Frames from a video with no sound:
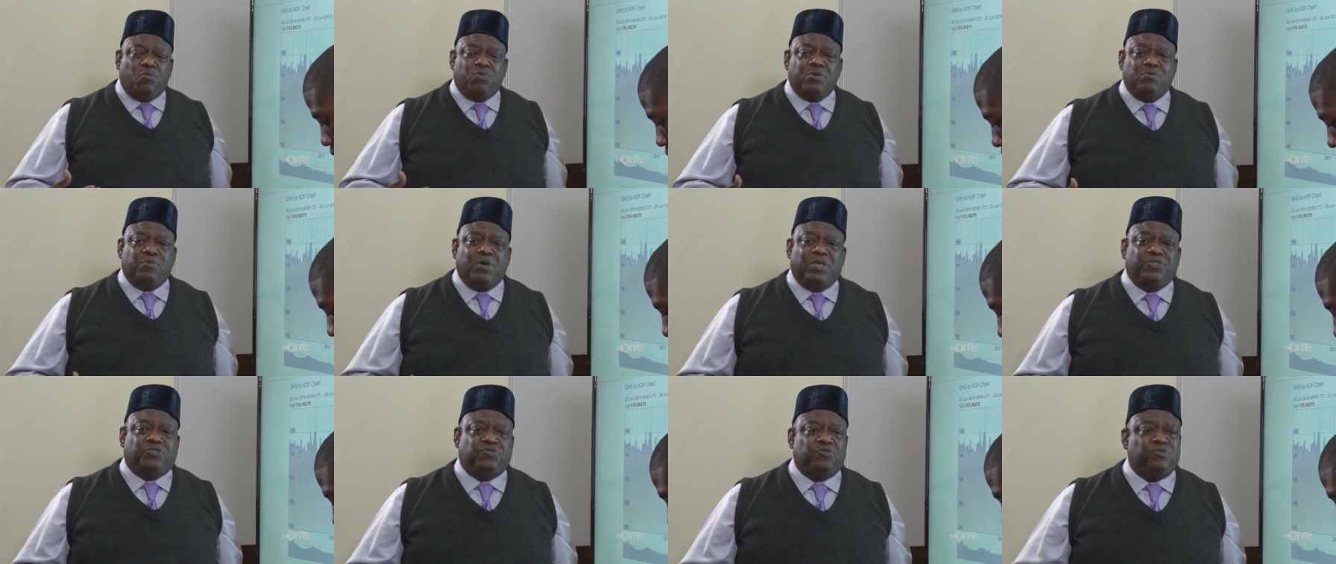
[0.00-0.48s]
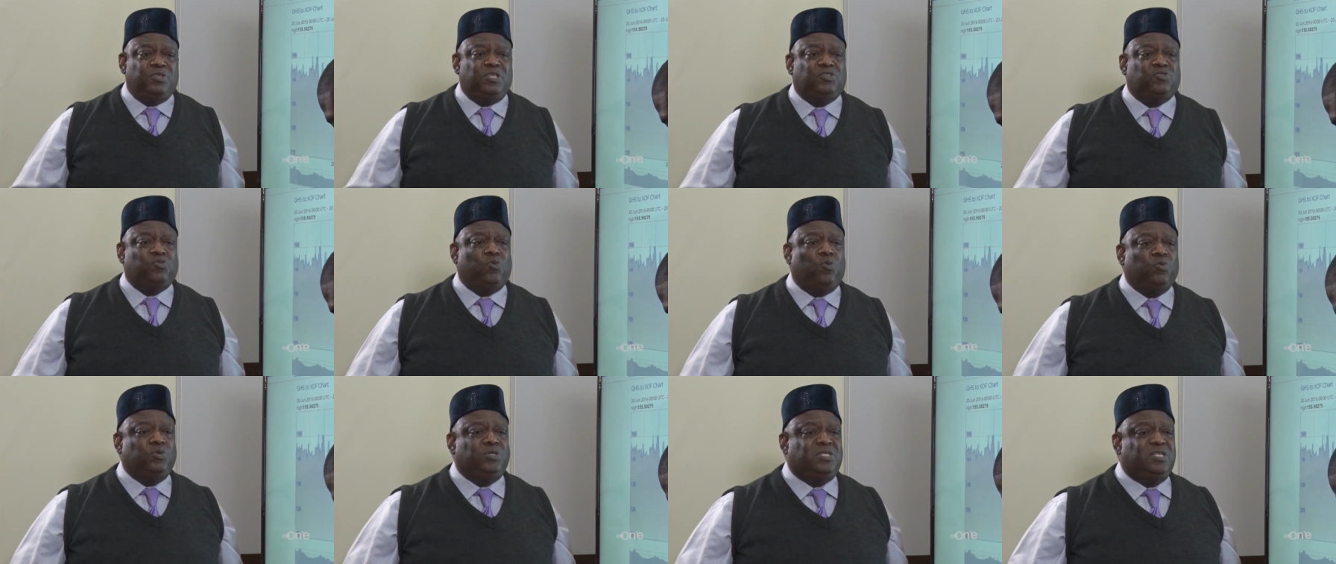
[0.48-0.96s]
we went through
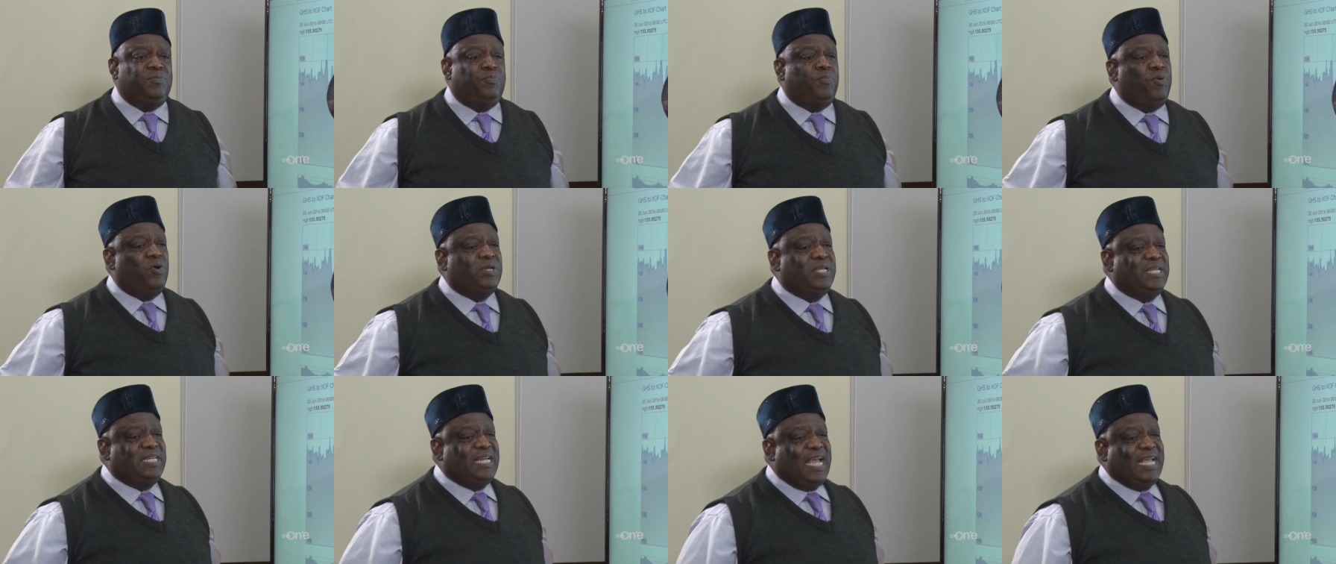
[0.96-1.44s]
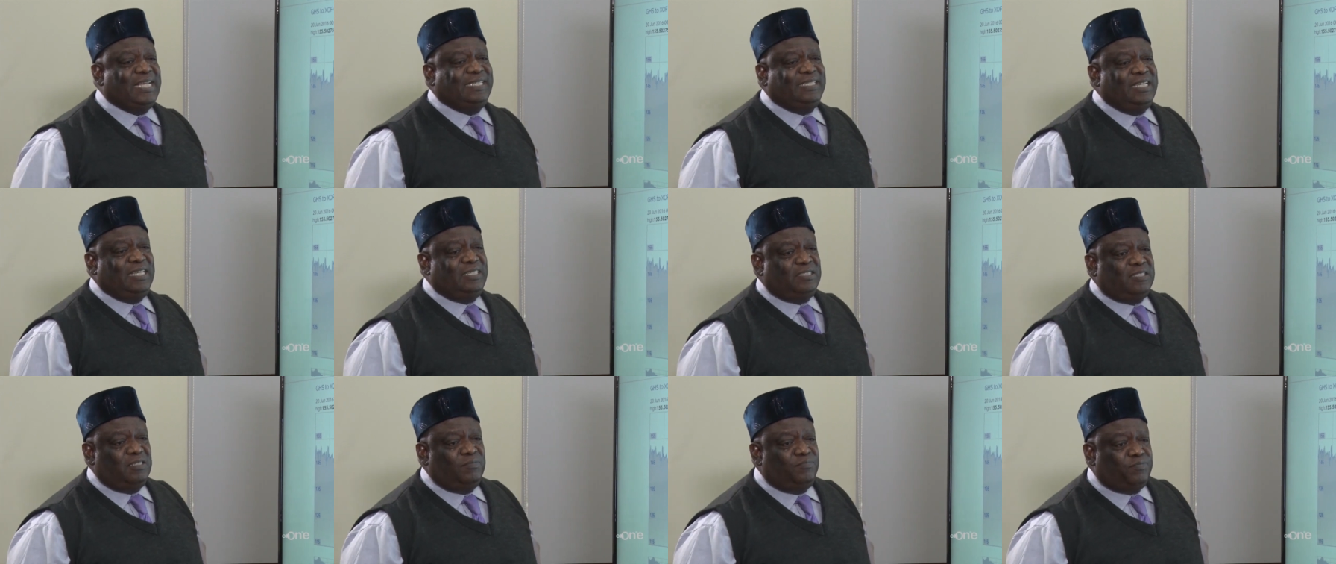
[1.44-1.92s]
this whole
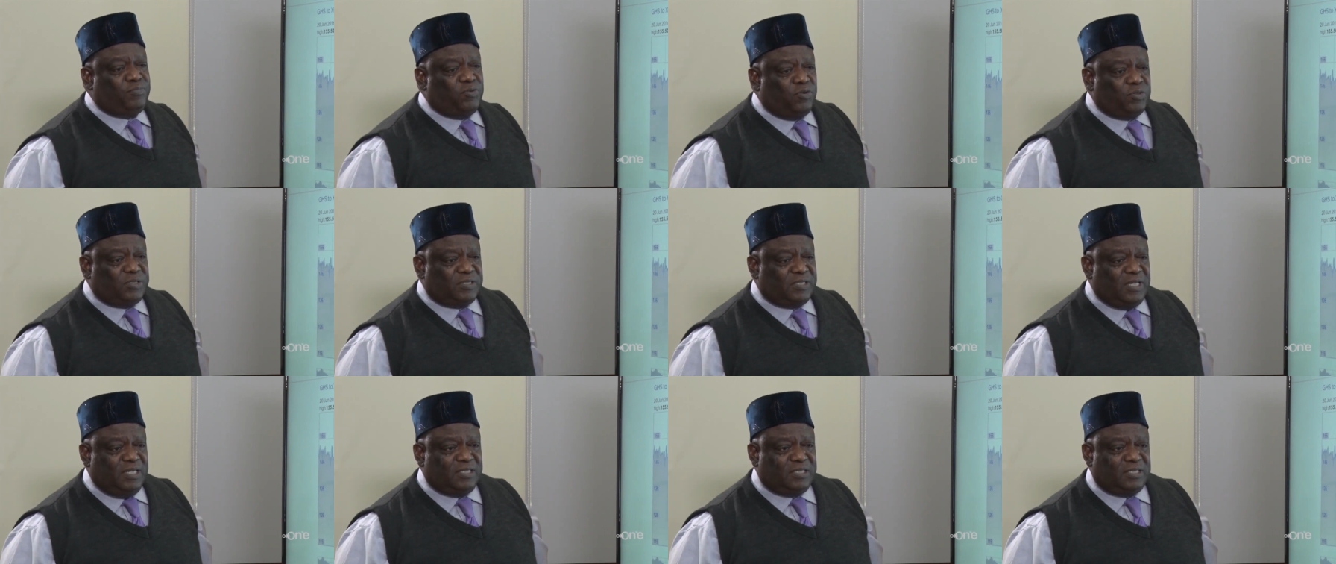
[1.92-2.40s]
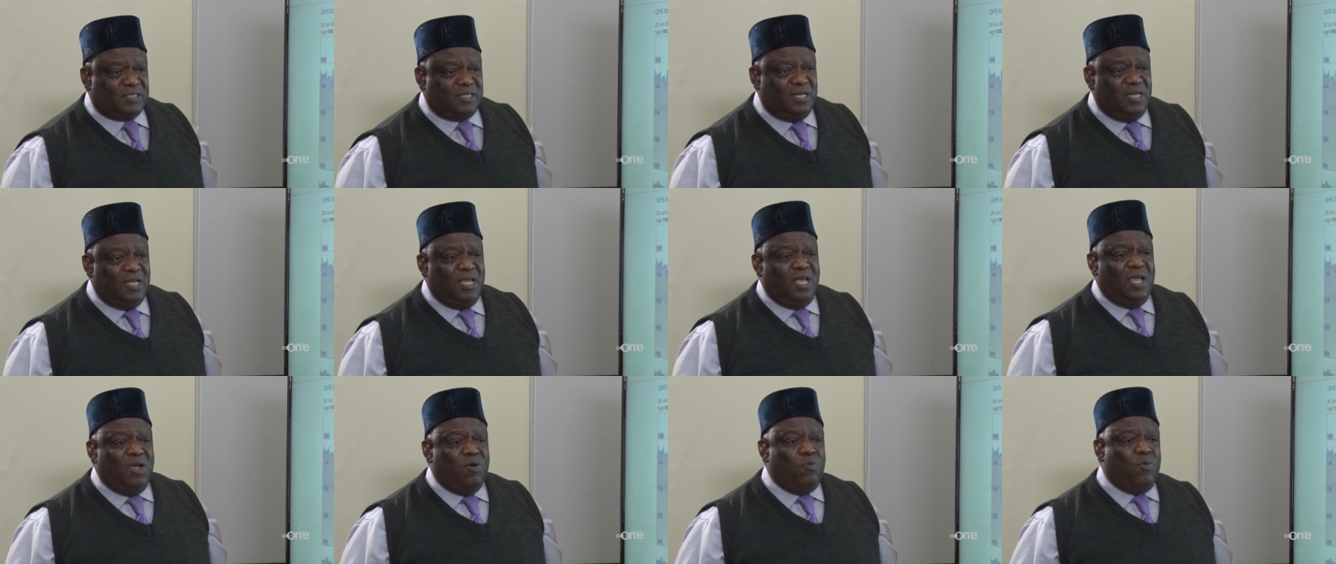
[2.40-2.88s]
deboardingization process,
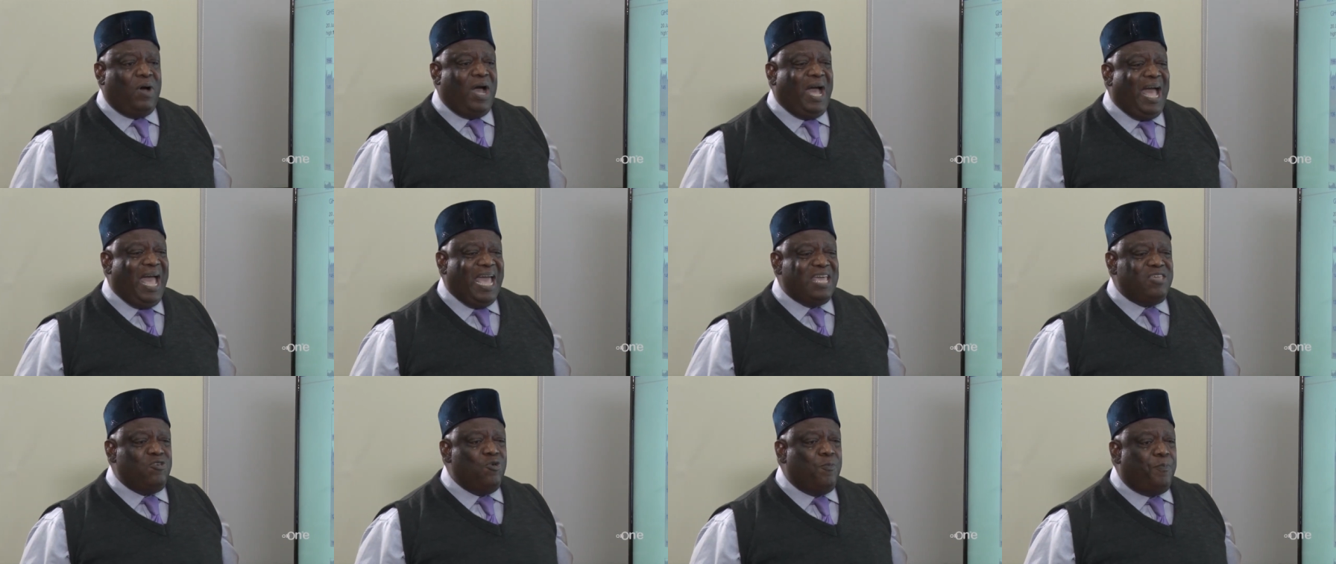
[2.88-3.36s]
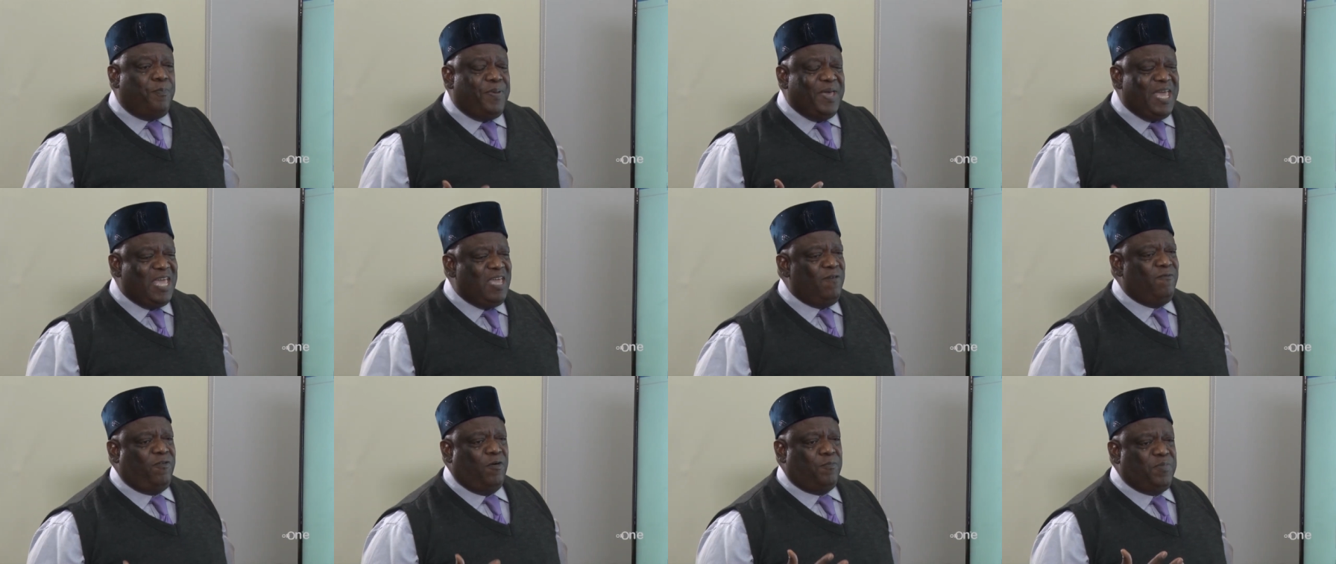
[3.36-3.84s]
why are you
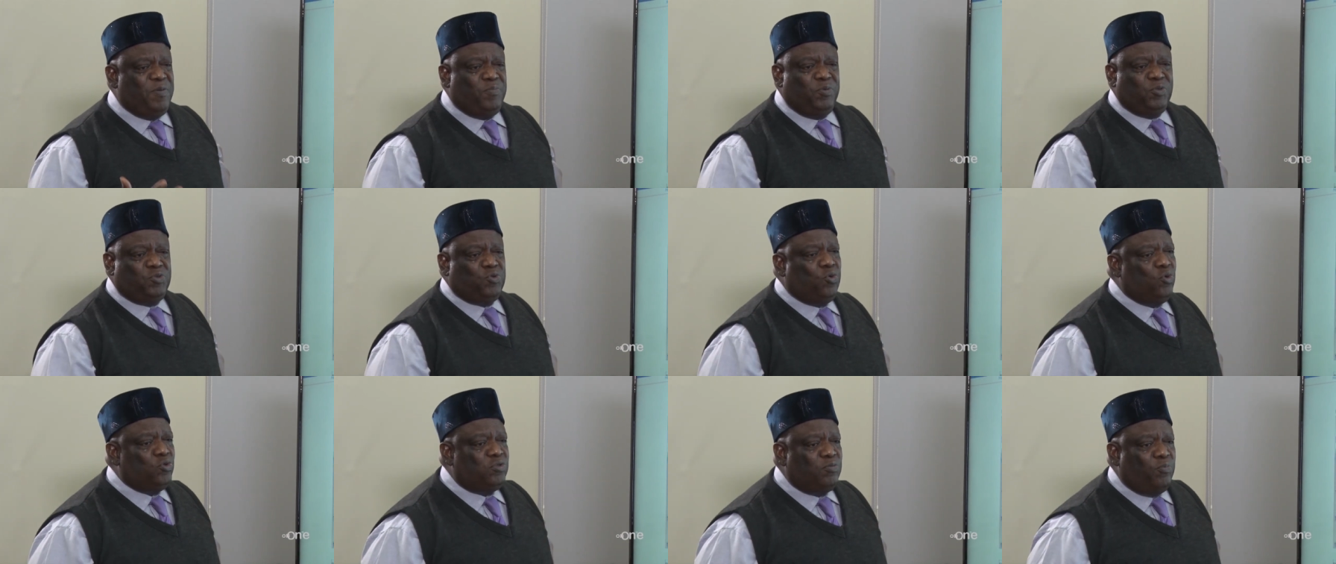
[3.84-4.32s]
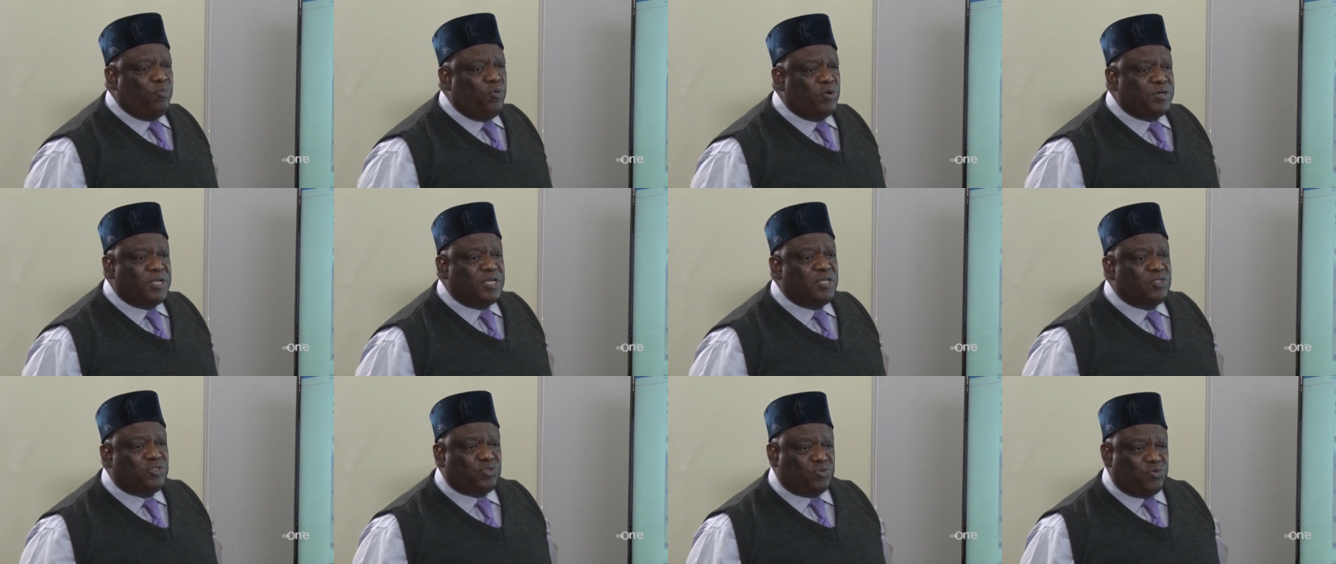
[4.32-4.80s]
paying for people to go to
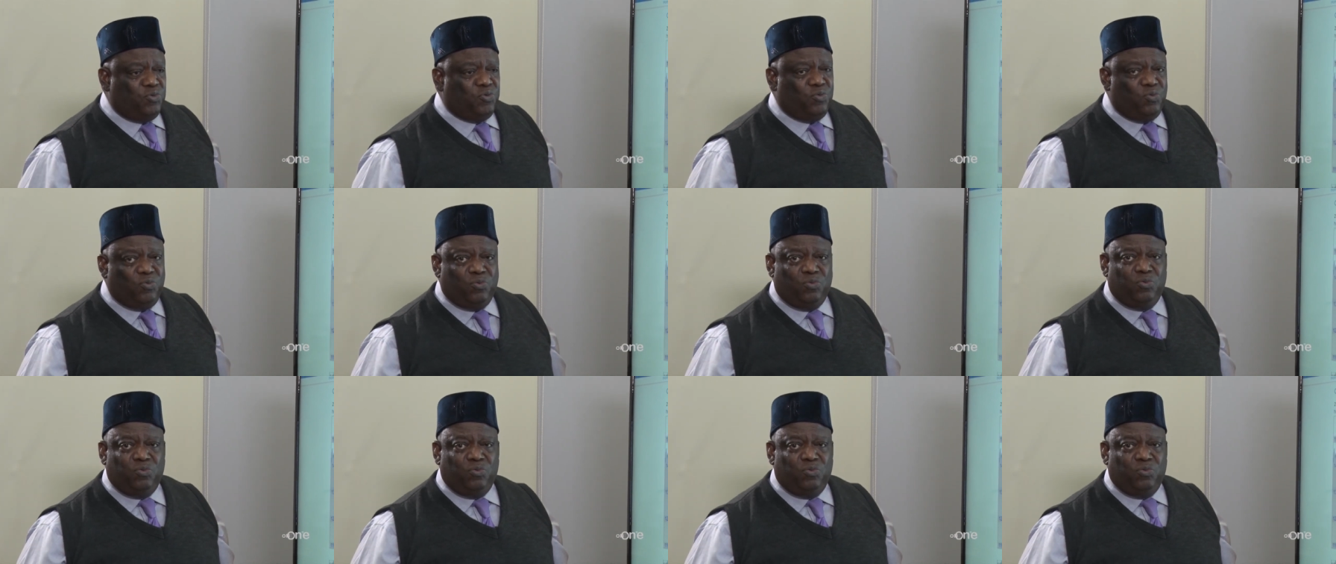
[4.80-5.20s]
boarding school?